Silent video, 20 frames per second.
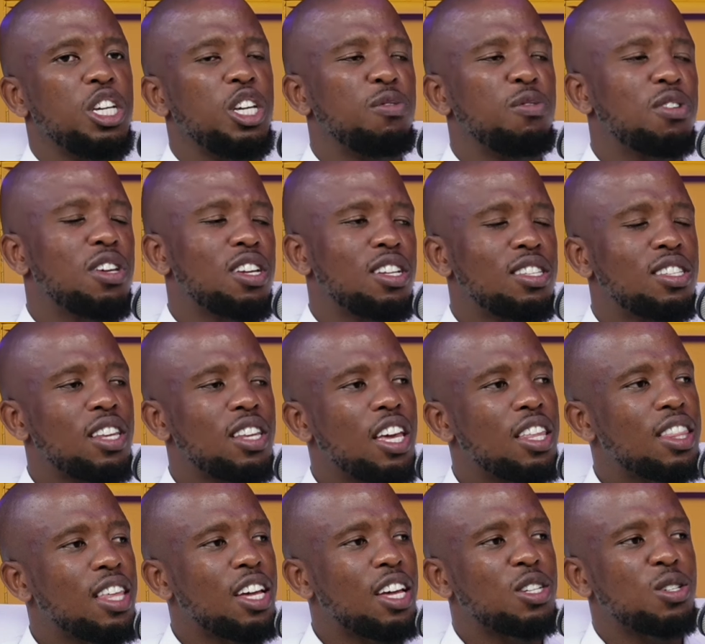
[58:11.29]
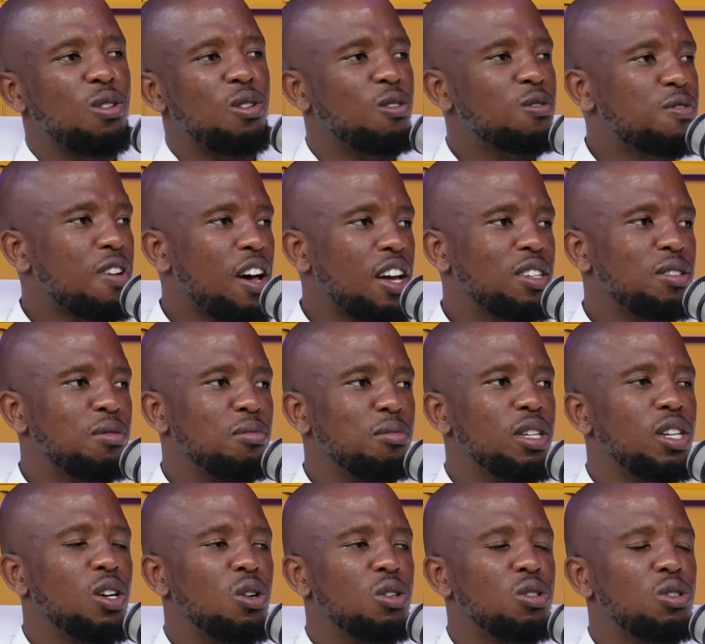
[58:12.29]
If you can say that, you'll find
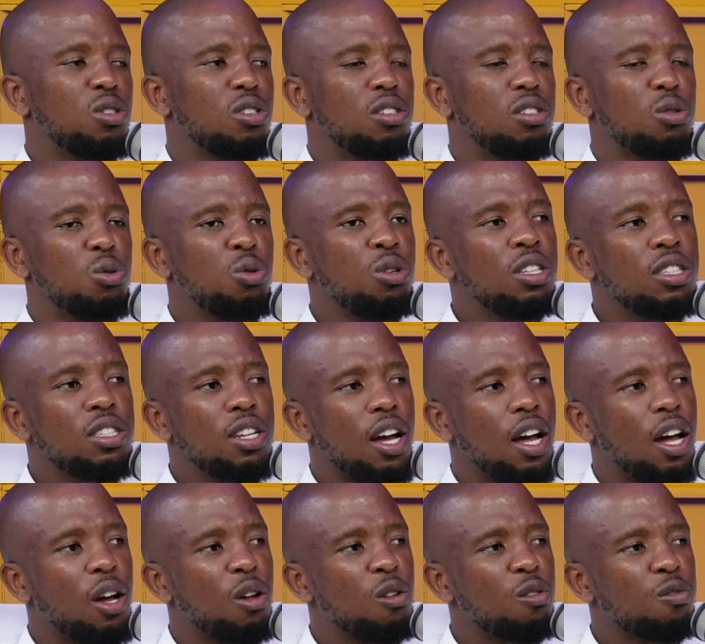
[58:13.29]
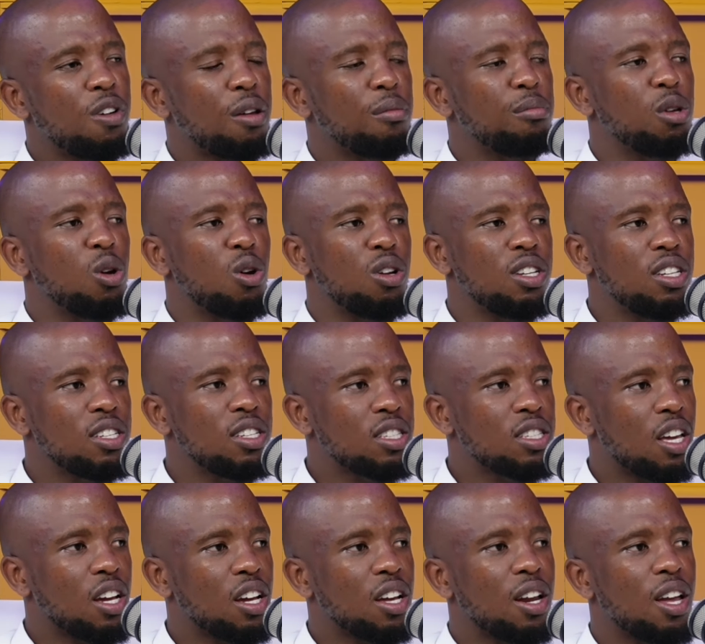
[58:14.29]
me on Twitter, you'll find me on
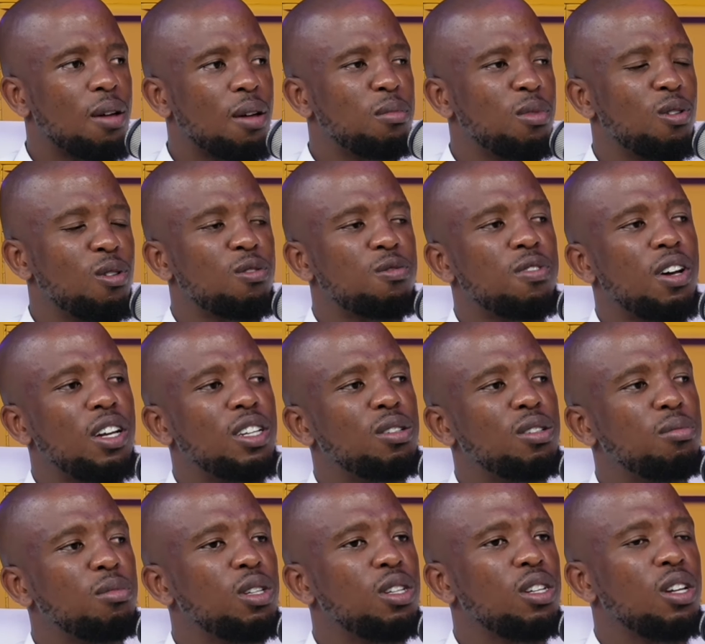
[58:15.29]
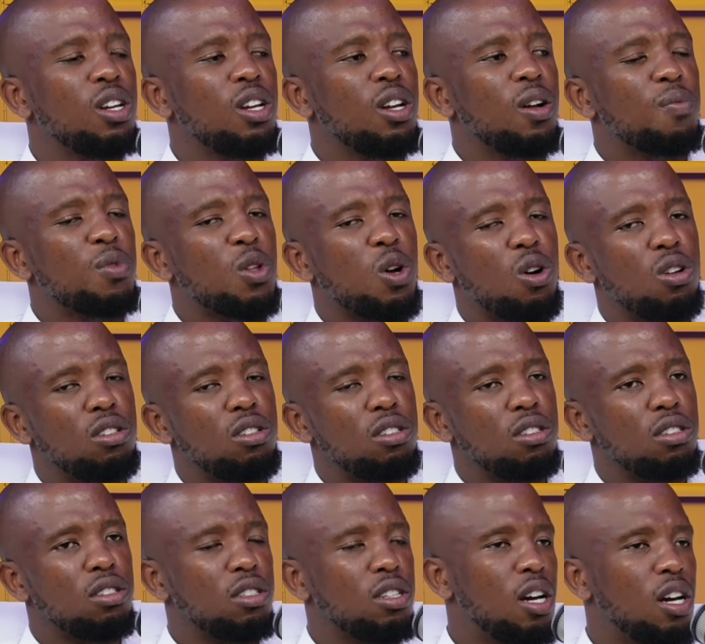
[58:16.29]
Instagram, you'll find me
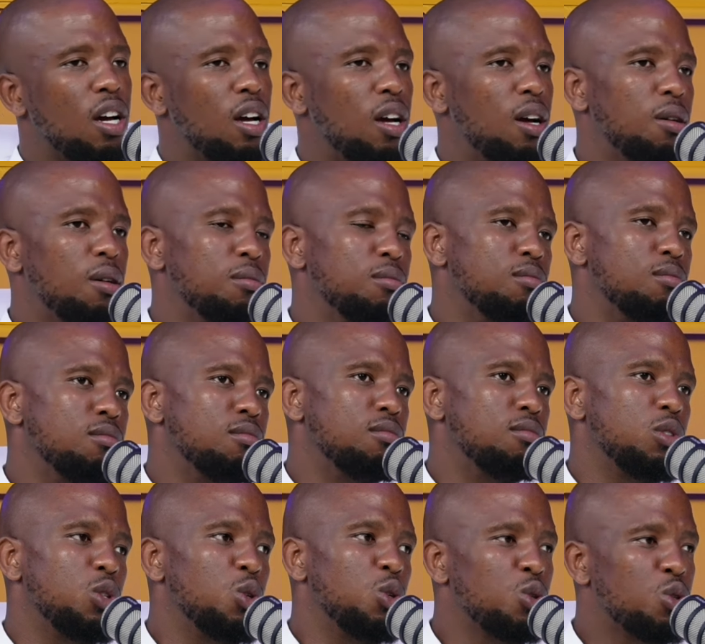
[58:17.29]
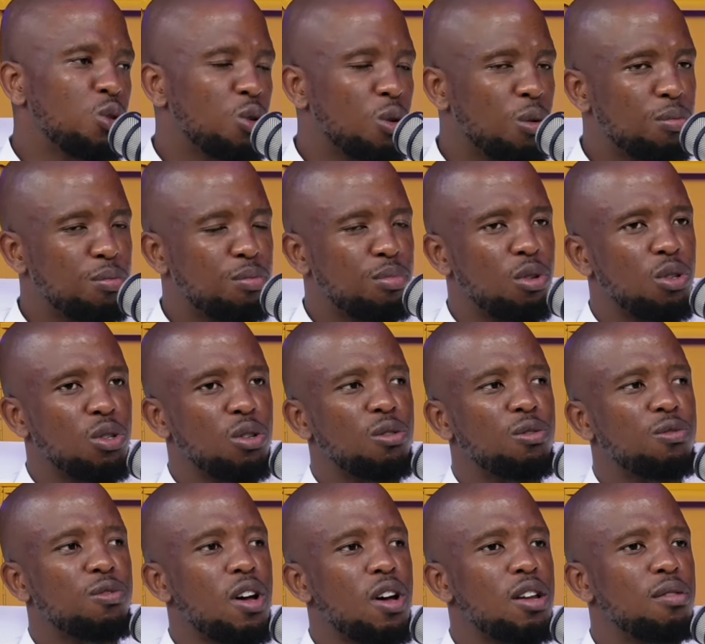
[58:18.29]
on um, YouTube. You
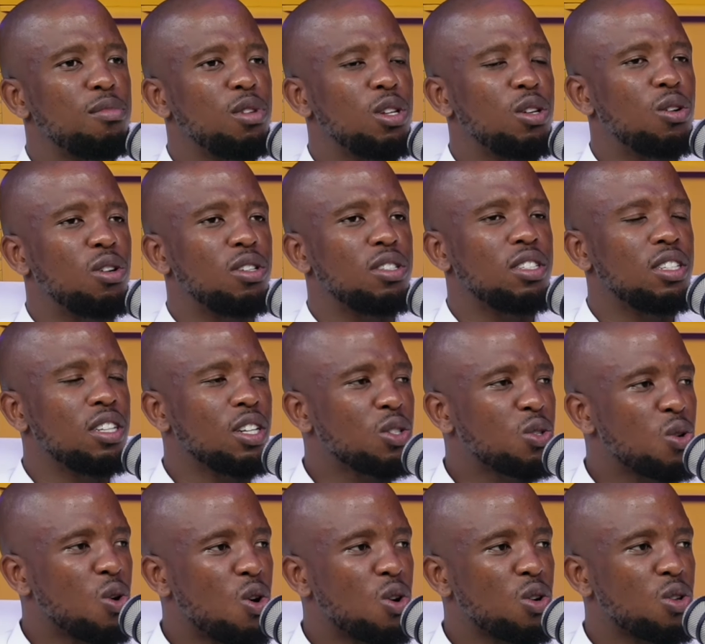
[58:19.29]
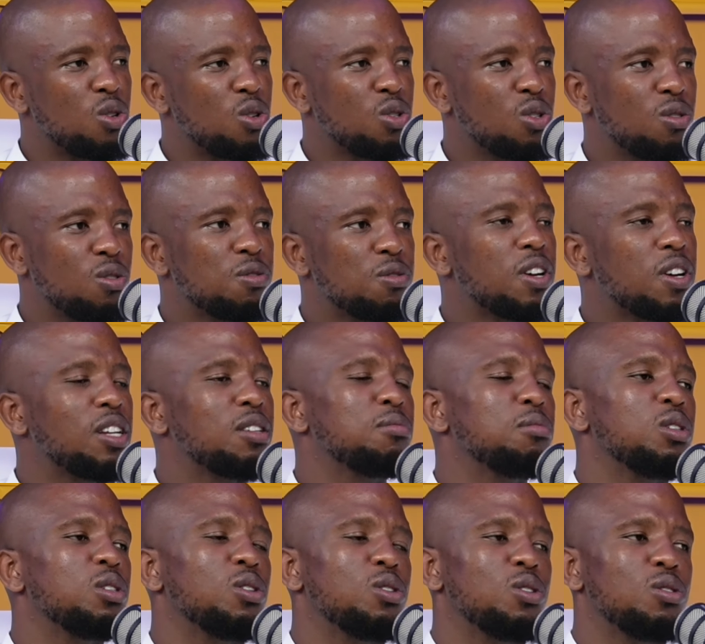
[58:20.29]
should find me on TikTok. You should
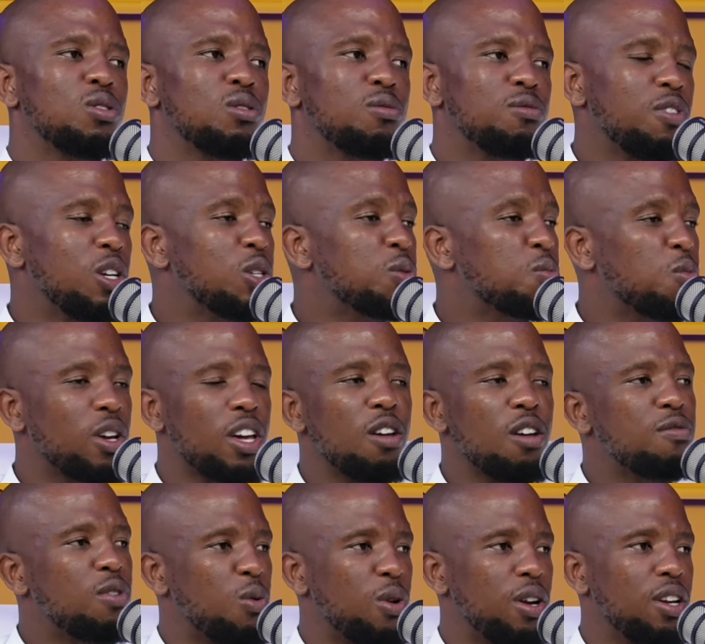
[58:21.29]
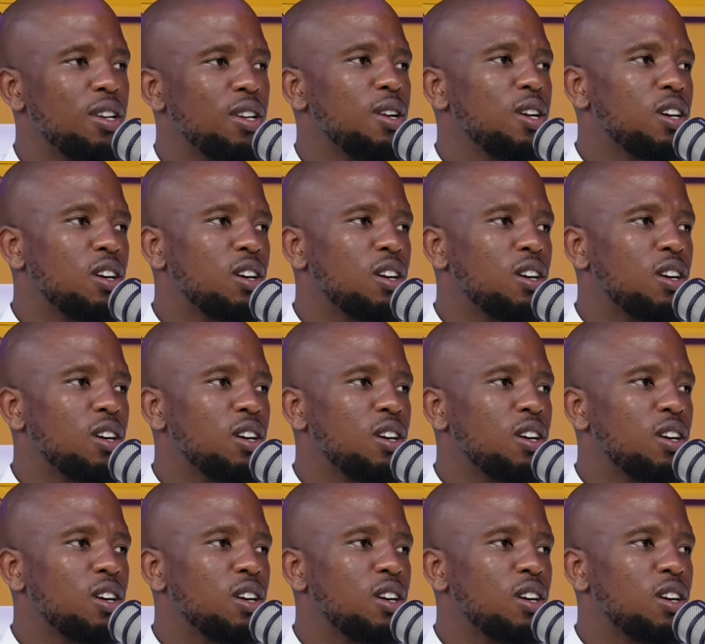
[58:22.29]
find me on Facebook, everywhere.